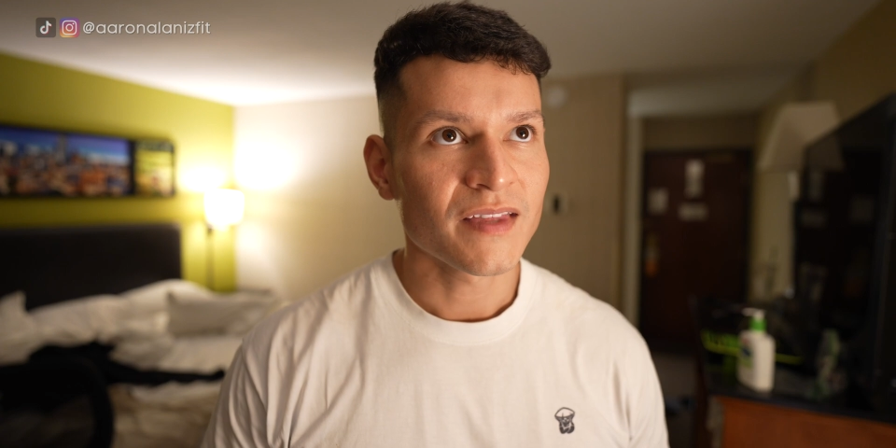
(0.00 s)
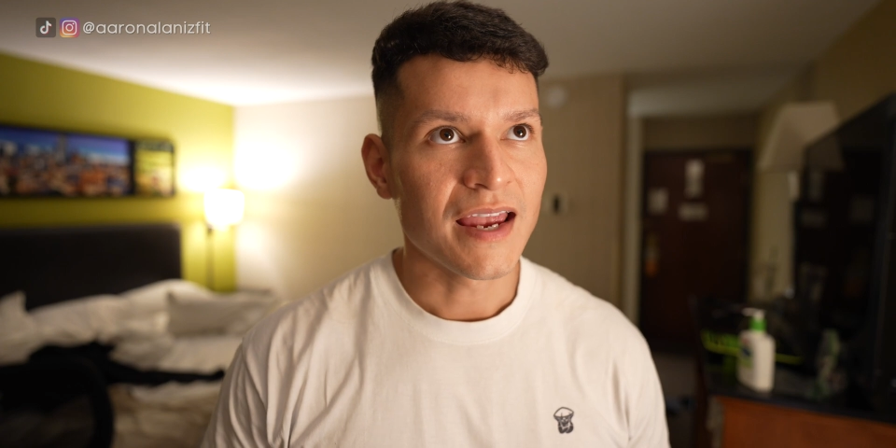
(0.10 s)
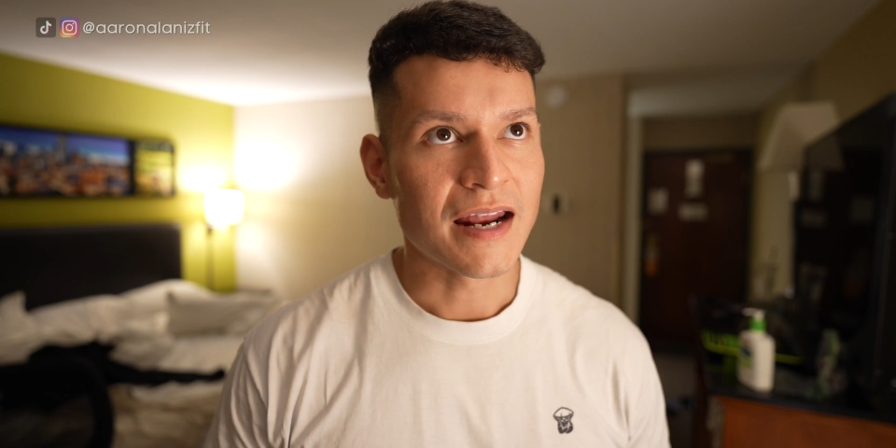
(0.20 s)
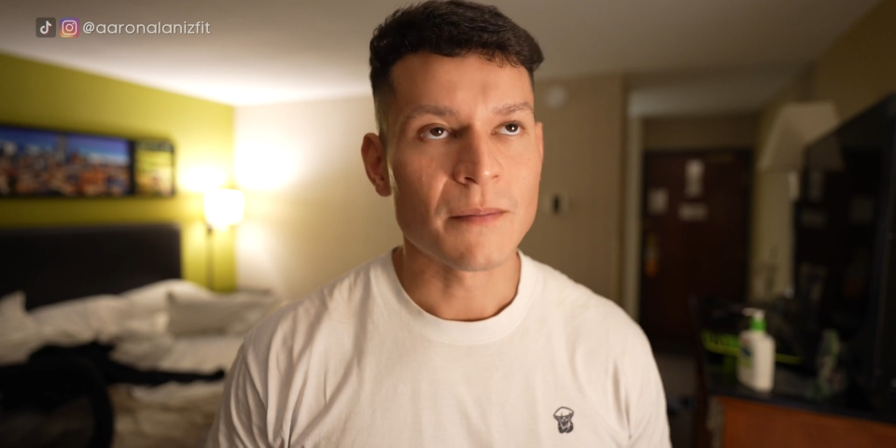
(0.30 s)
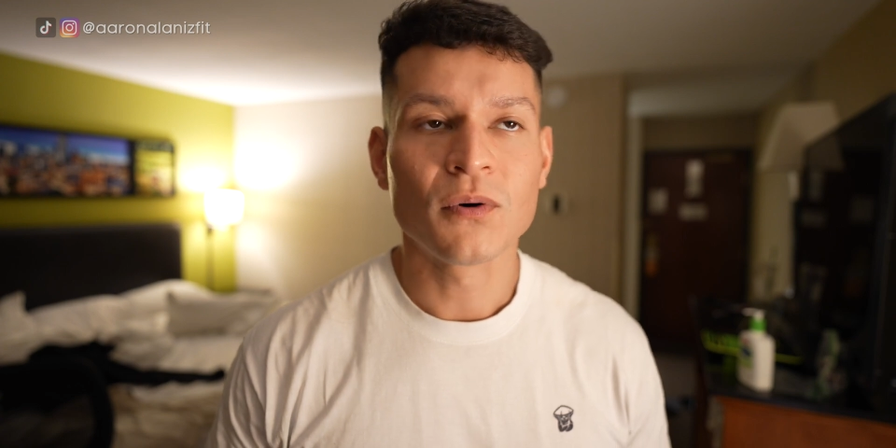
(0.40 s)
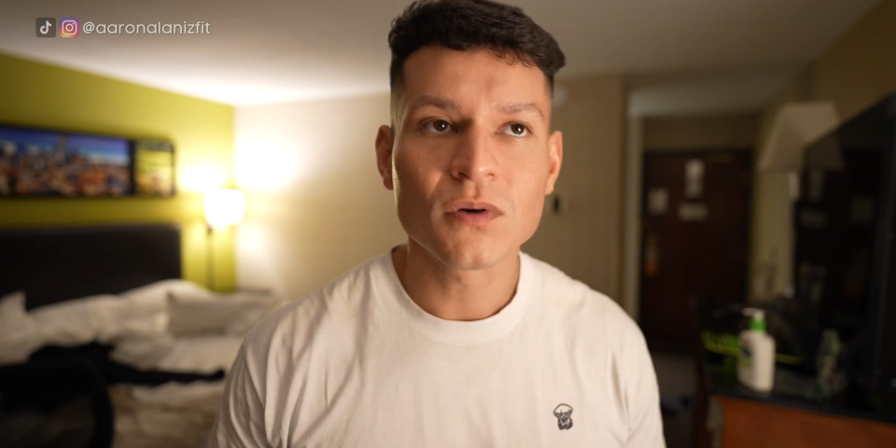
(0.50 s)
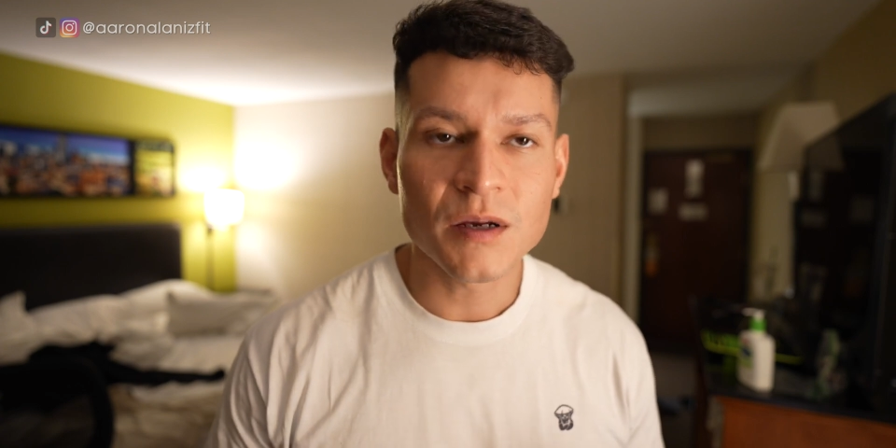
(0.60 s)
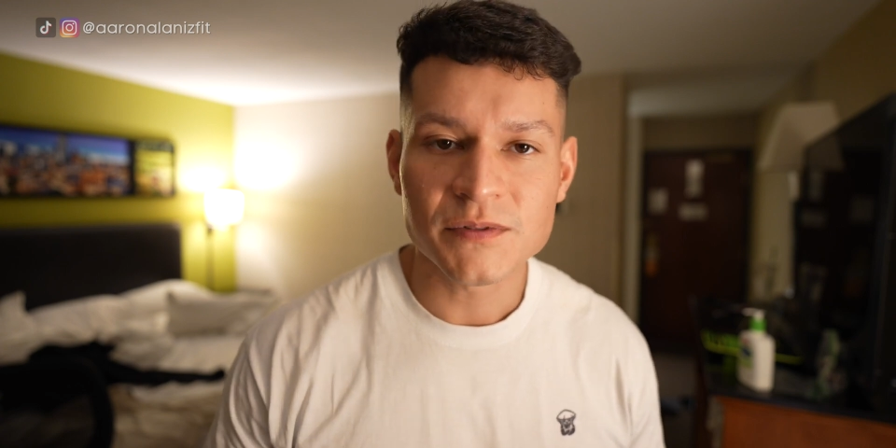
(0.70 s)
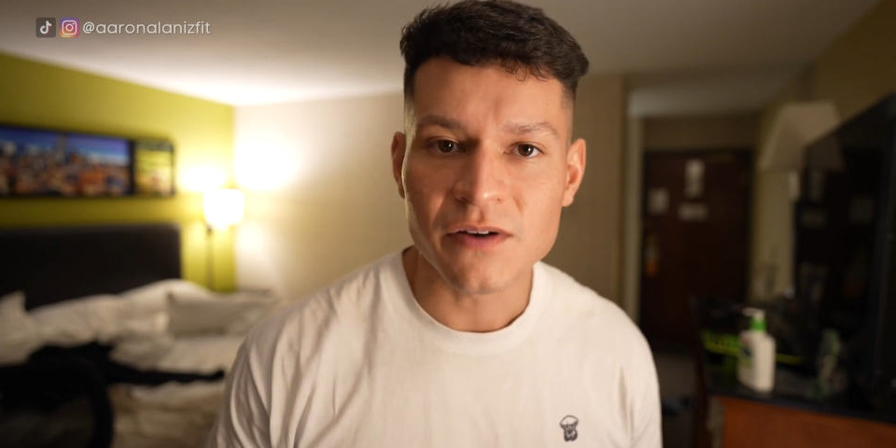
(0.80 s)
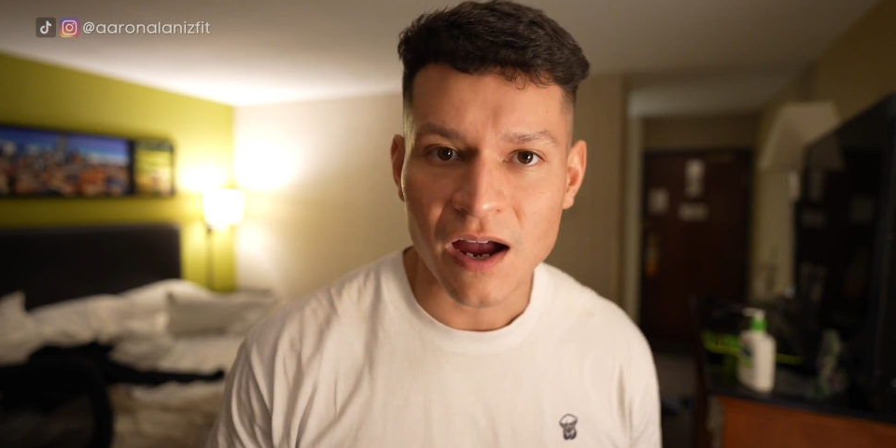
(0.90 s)
And I pulled
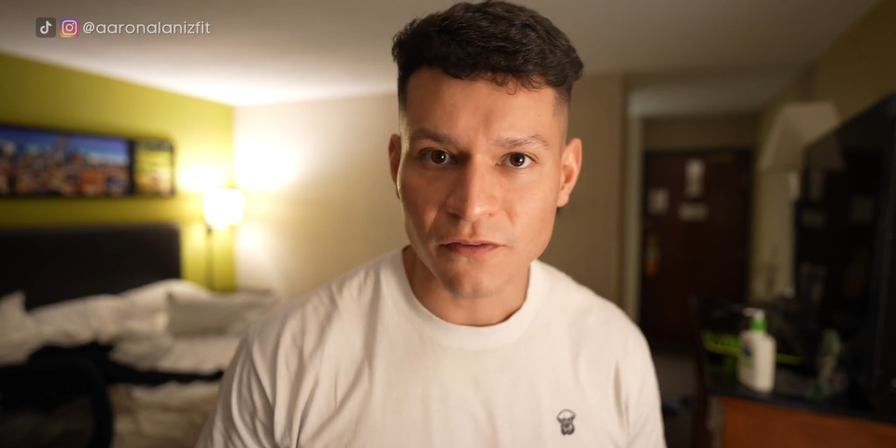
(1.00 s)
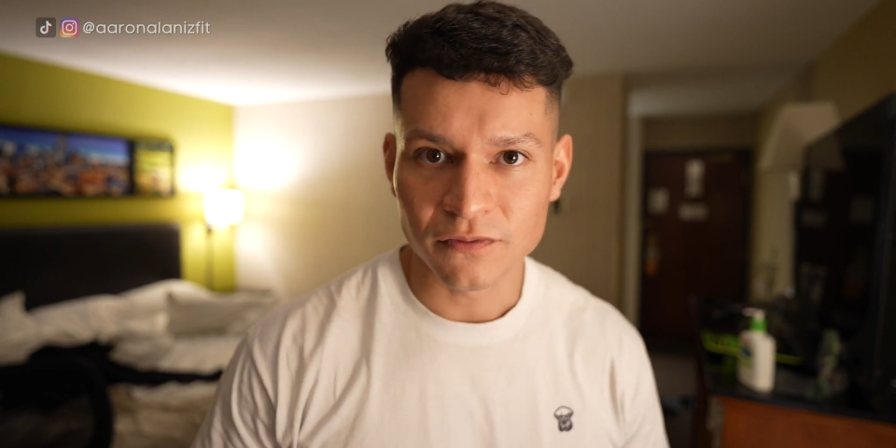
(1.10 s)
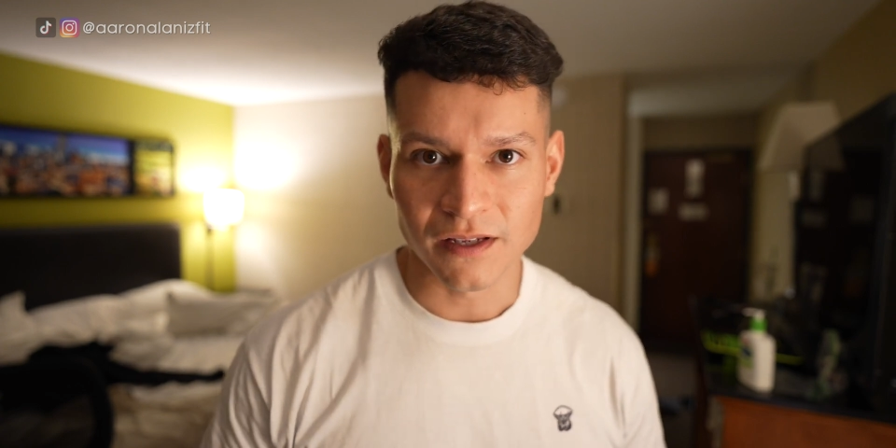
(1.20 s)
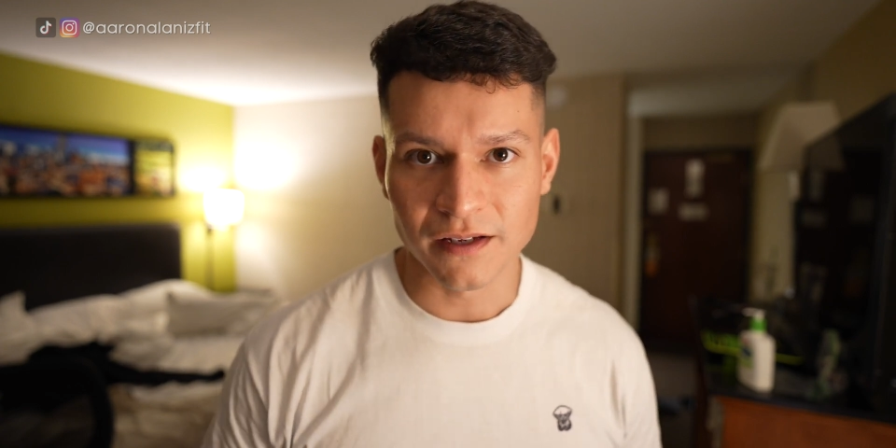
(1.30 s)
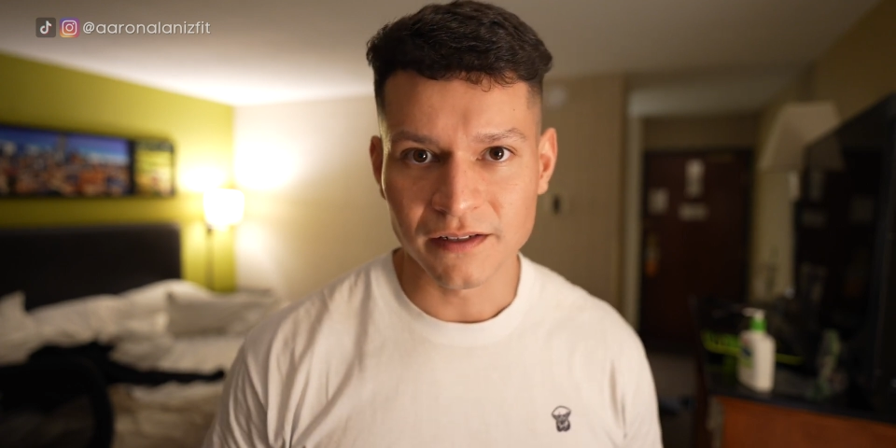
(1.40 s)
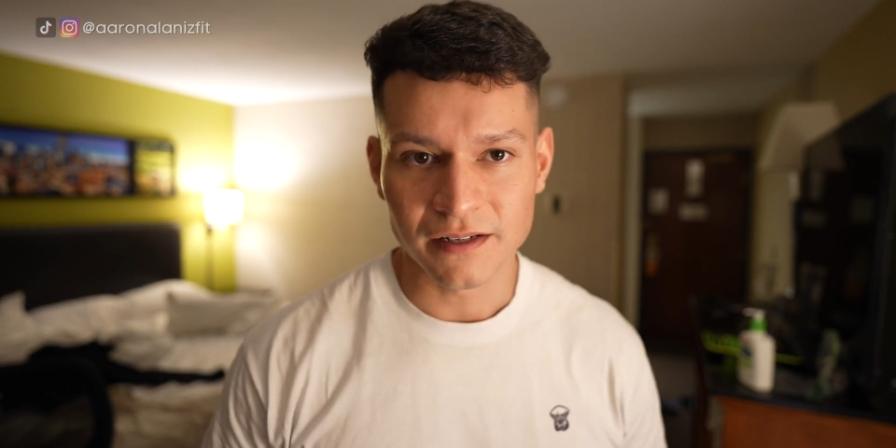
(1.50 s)
up to Alphaland,